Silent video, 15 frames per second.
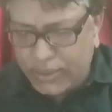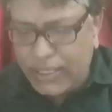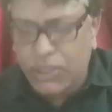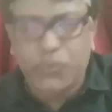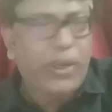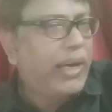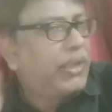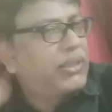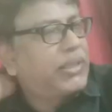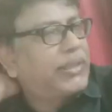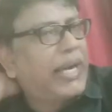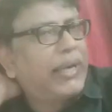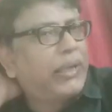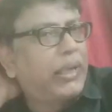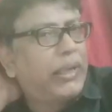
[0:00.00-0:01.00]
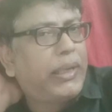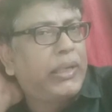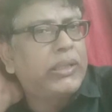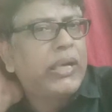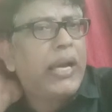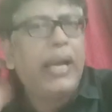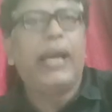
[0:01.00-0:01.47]
That's why its title
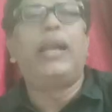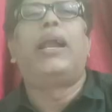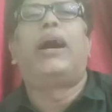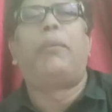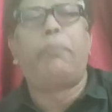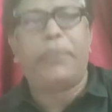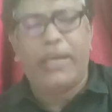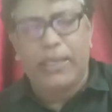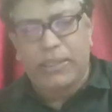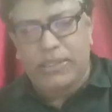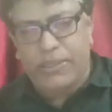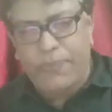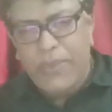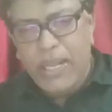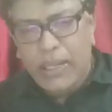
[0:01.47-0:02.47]
is Alarm Bells.